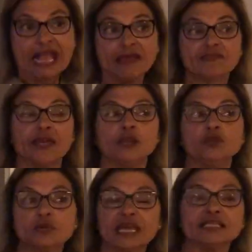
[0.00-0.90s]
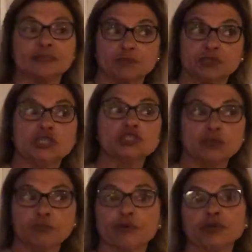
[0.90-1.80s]
And then you get
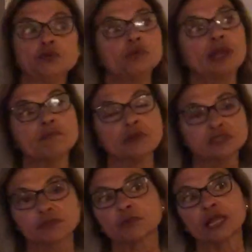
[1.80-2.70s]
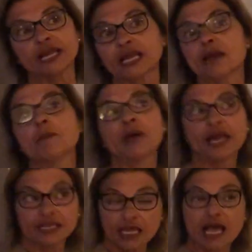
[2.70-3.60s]
depletion per unit multiplied
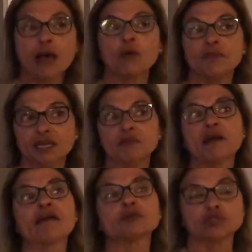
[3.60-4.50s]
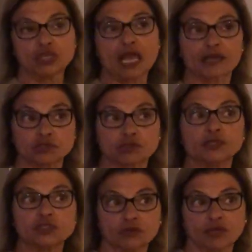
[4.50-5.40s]
by how many barrels you actually
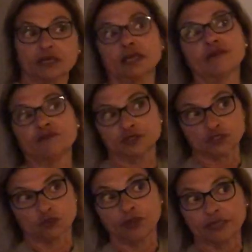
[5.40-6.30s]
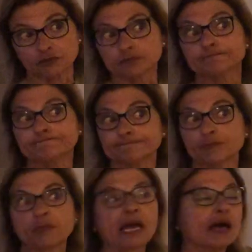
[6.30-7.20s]
took, if it's oil.
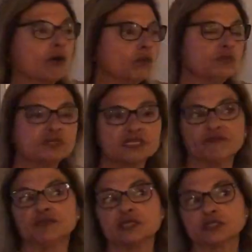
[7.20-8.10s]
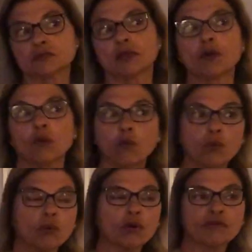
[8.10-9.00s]
Pounds, if it's
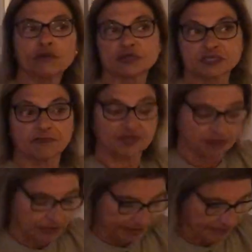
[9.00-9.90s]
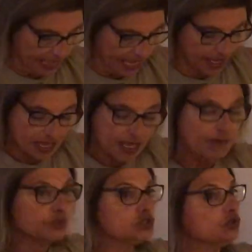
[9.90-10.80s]
ore or something like that.
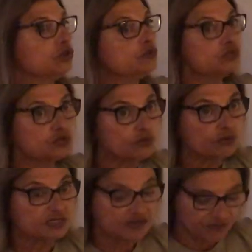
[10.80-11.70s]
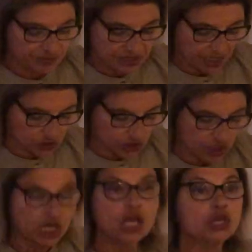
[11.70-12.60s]
But you use units of
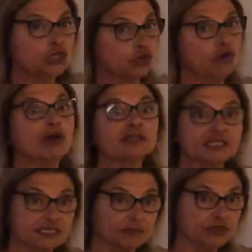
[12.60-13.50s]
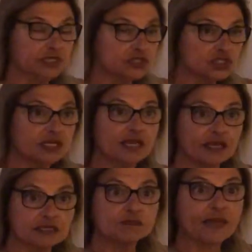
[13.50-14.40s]
production. You call it depletion
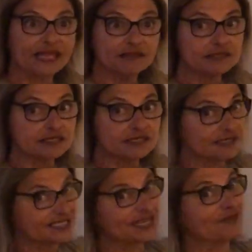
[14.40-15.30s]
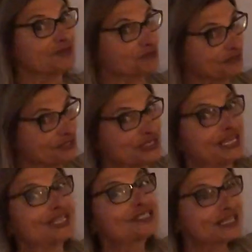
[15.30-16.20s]
expense instead of
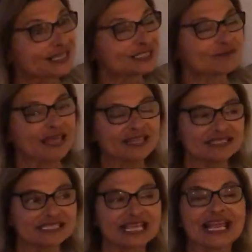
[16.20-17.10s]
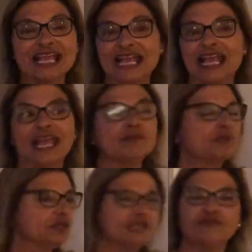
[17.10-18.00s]
depreciation expense. And
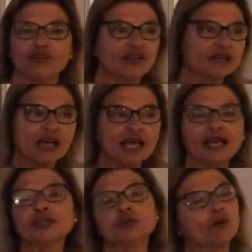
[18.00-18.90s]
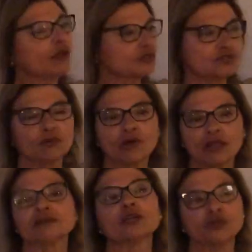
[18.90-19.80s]
believe it or not, you also
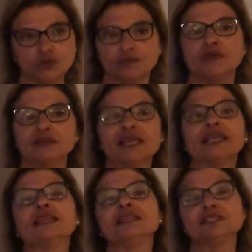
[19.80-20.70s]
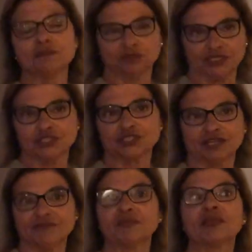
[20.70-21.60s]
call it accumulated depletion
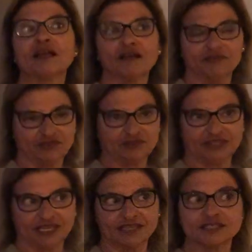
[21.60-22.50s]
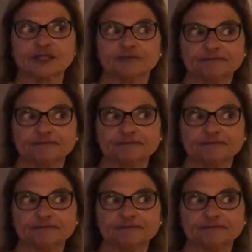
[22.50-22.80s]
of the land.